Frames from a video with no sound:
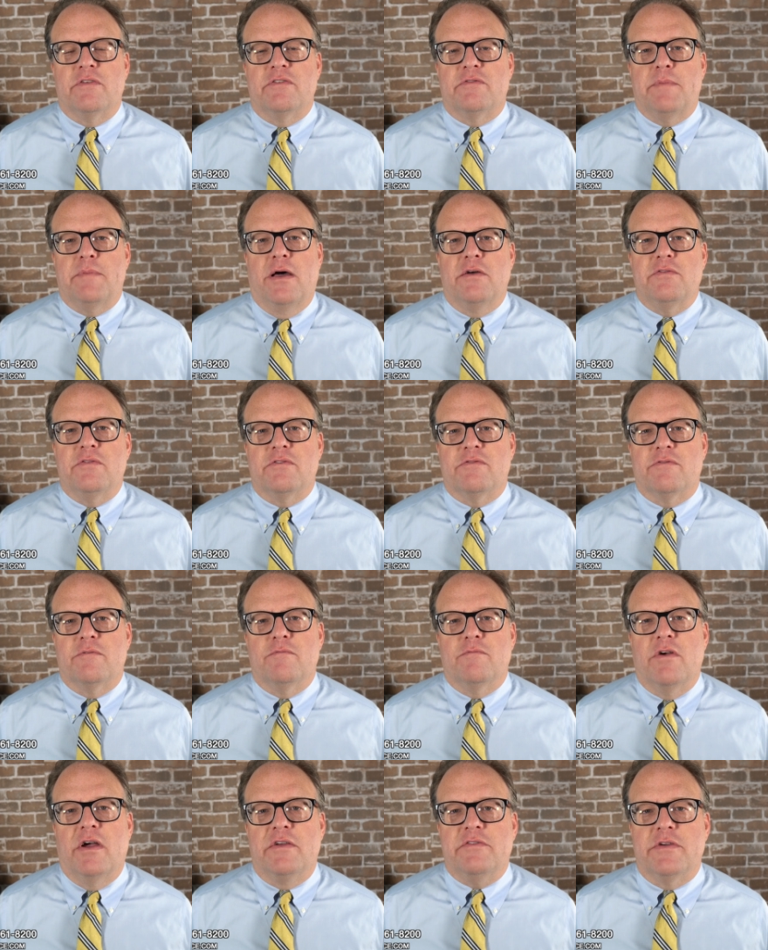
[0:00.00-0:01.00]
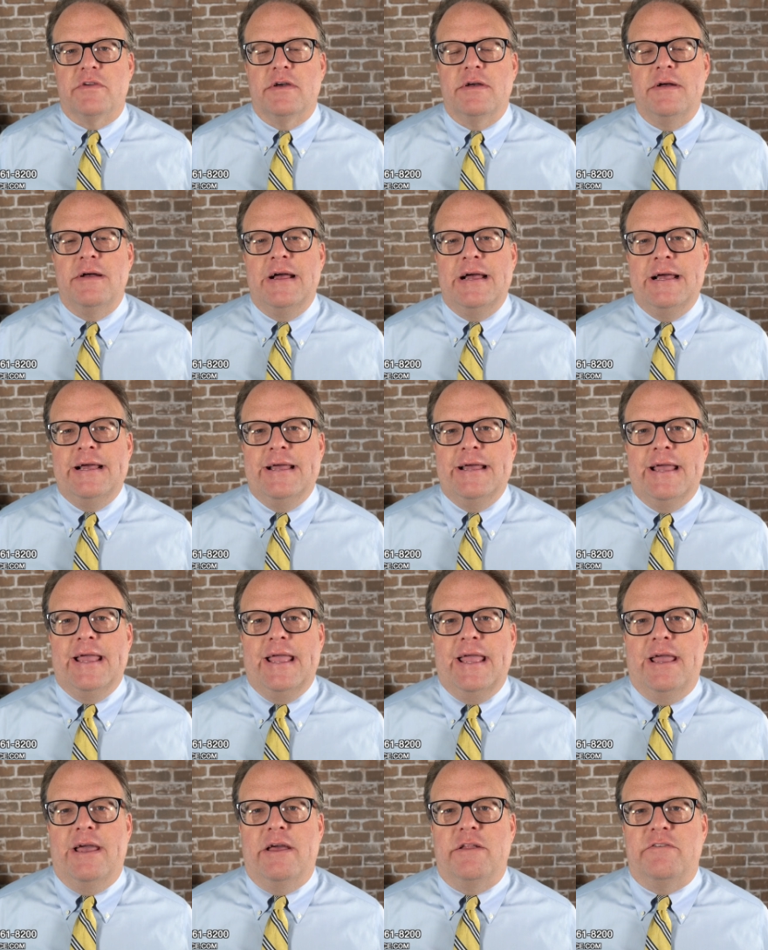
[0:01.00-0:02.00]
His spouse is from Russia,
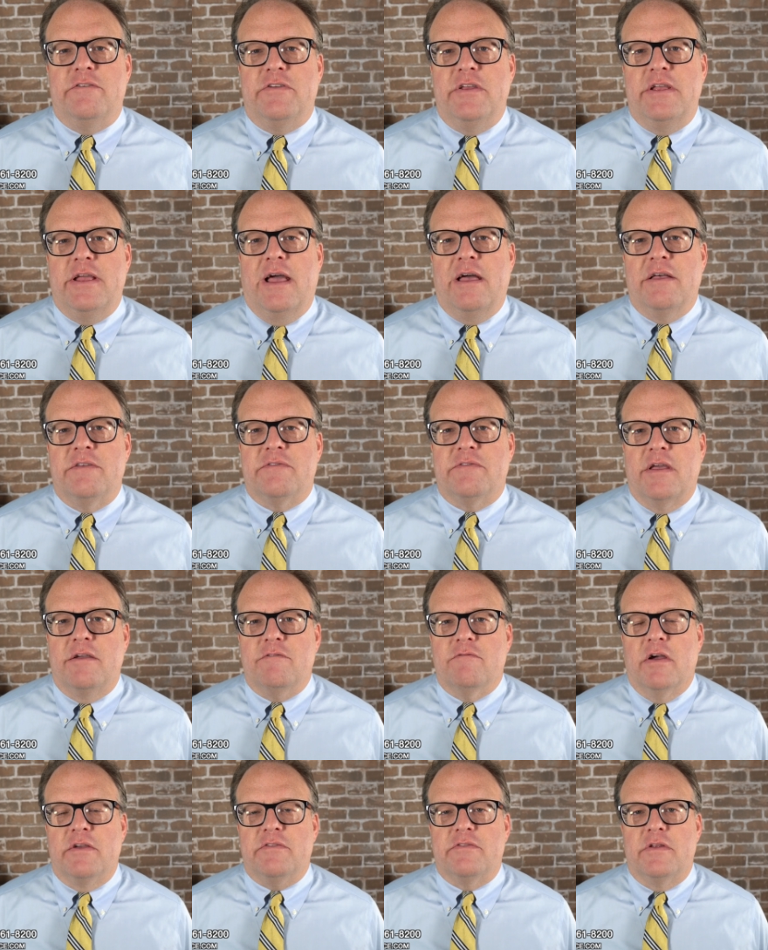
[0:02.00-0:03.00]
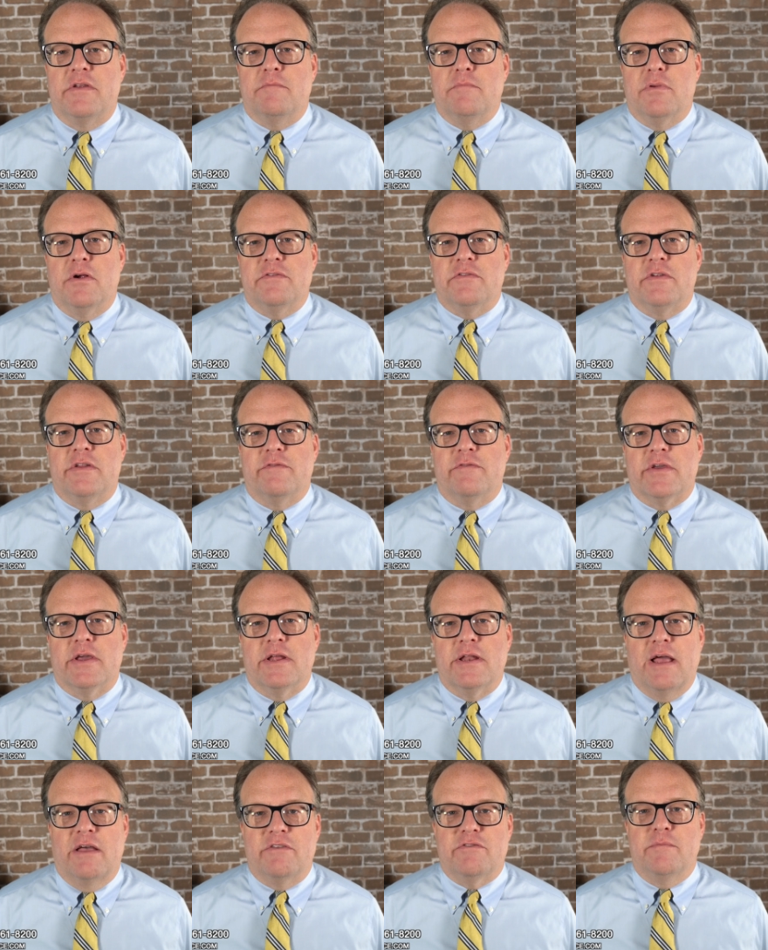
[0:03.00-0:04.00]
and she has a Russian birth
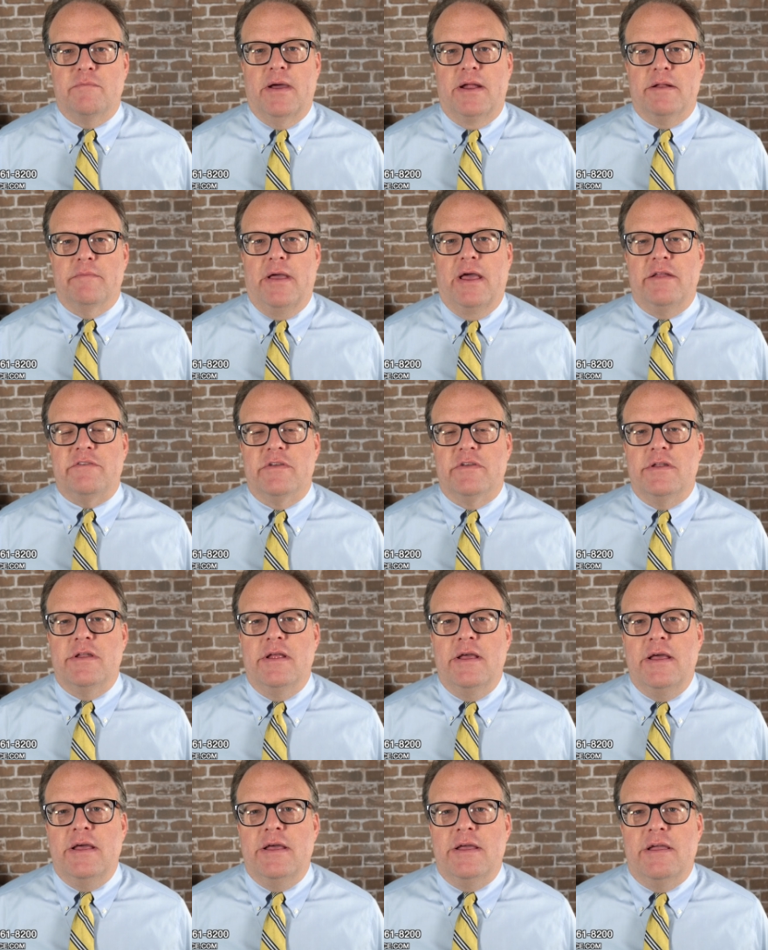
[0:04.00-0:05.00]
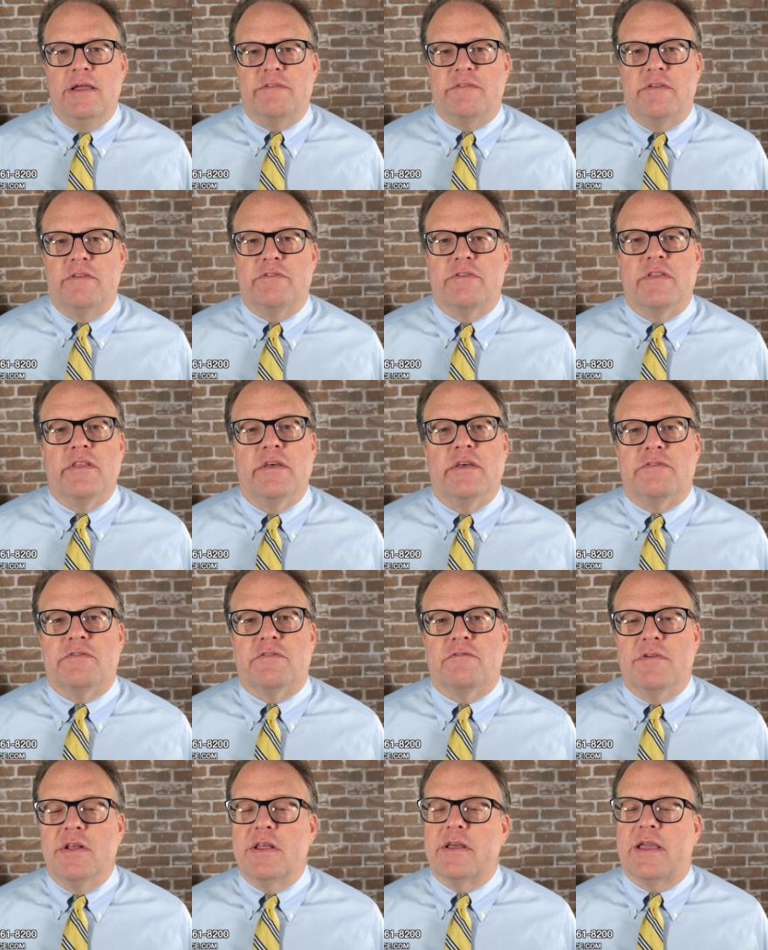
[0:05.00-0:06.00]
certificate. As you might imagine, it's in the
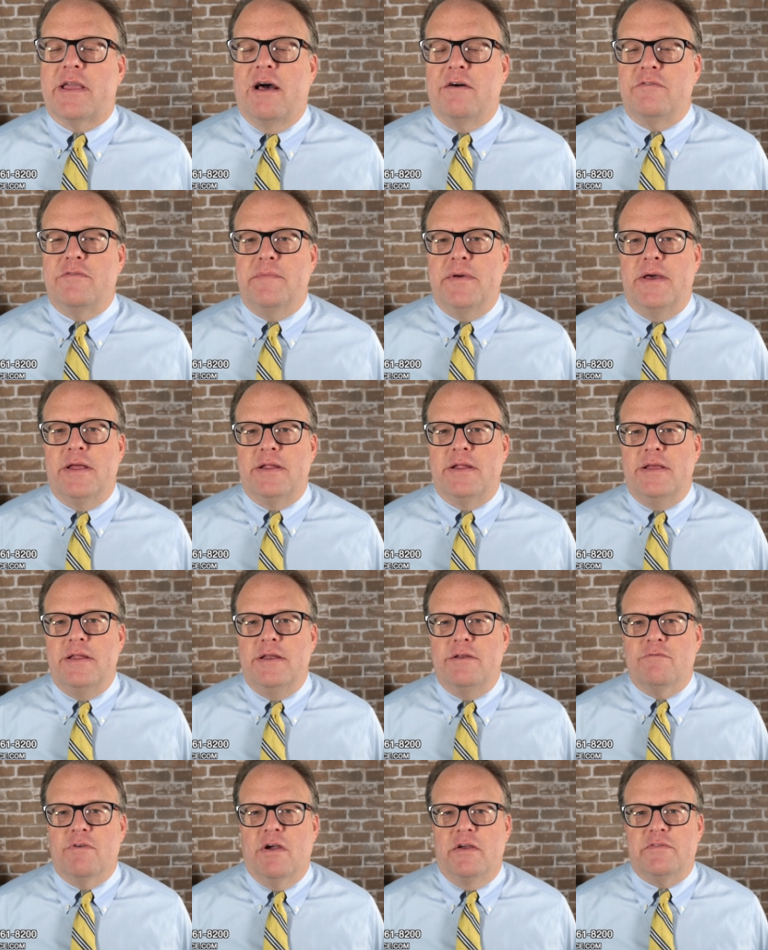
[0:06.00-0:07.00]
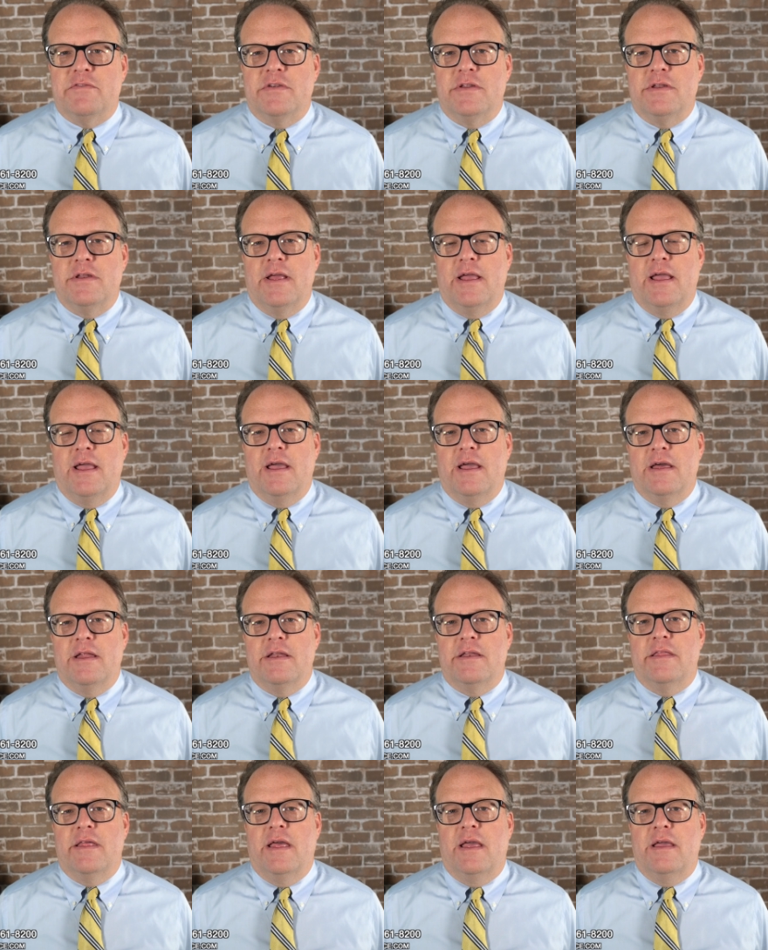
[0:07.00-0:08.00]
Cyrillic alphabet in Russian,
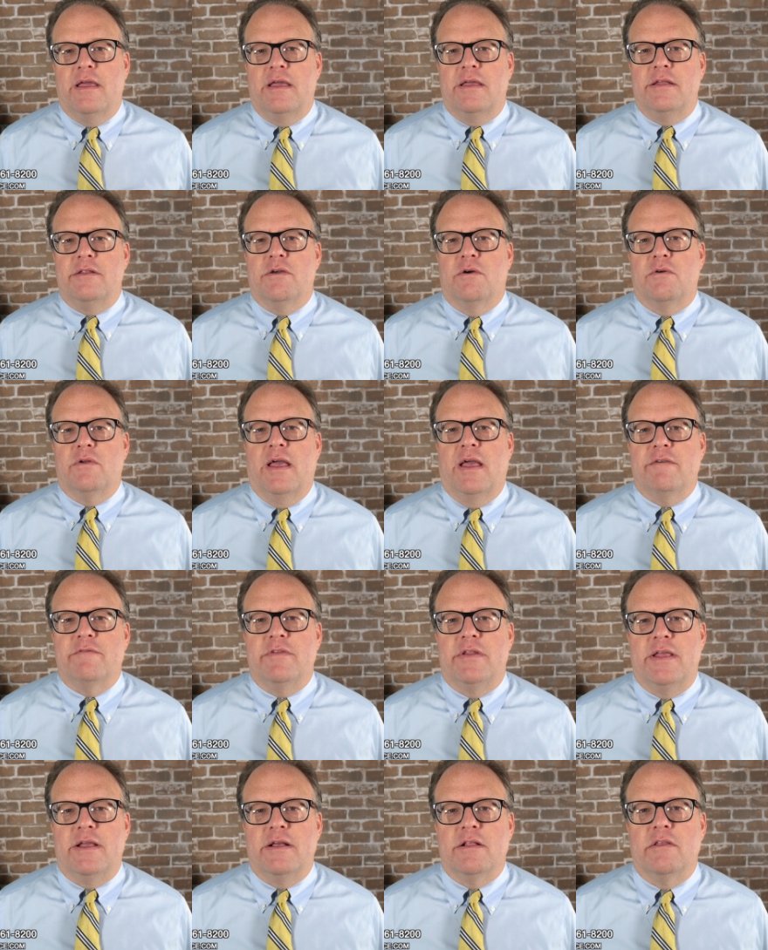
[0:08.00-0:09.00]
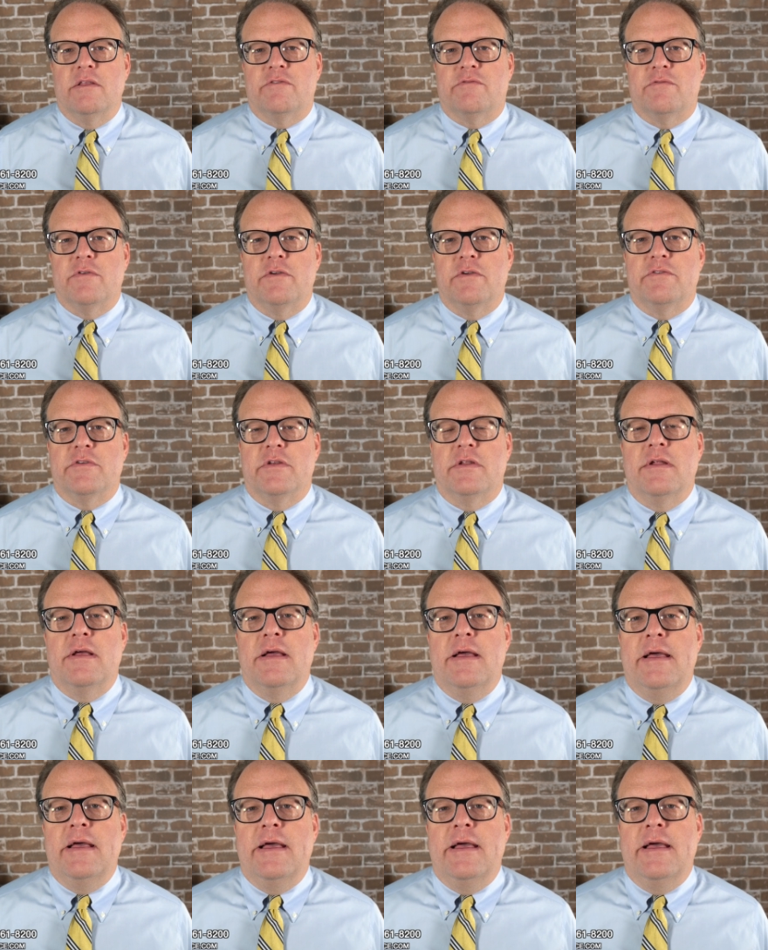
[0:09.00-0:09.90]
and they don't have an English version.